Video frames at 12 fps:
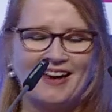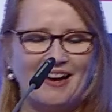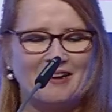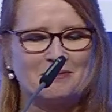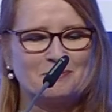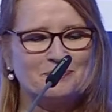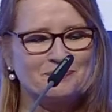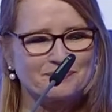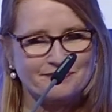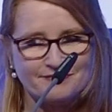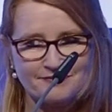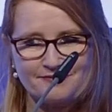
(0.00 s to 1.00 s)
So
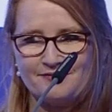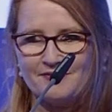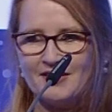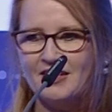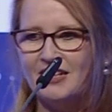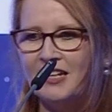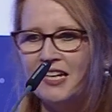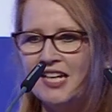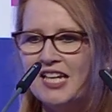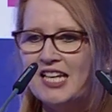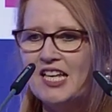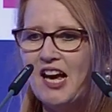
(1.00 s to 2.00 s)

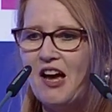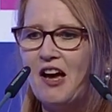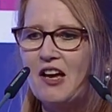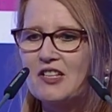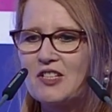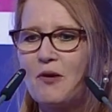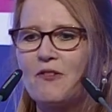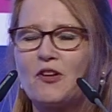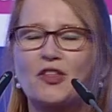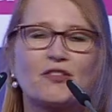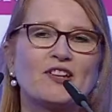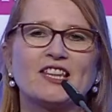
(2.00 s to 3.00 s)
I've
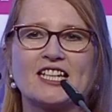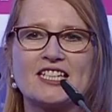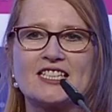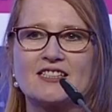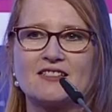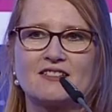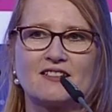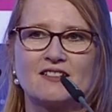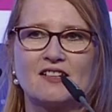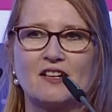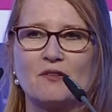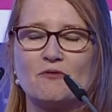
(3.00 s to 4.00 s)
got three things,
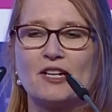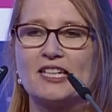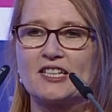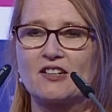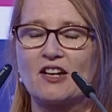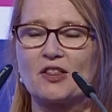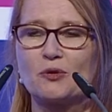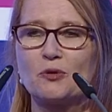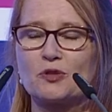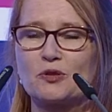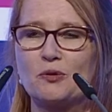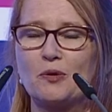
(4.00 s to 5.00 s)
really, that I
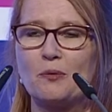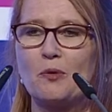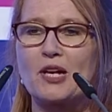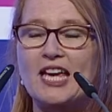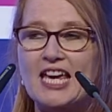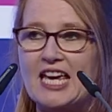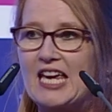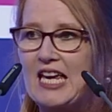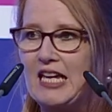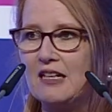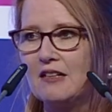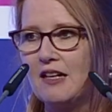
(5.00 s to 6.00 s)
thought were
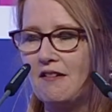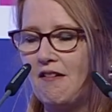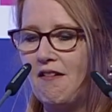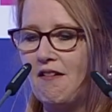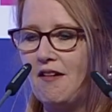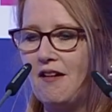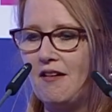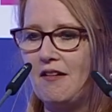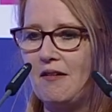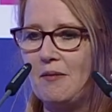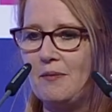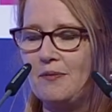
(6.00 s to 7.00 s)
key in
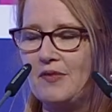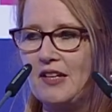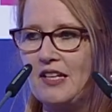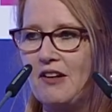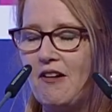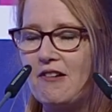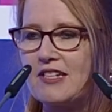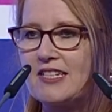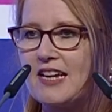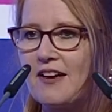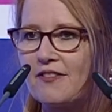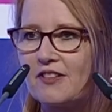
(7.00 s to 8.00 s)
our
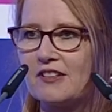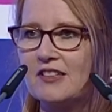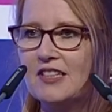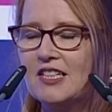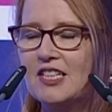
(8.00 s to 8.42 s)
endeavour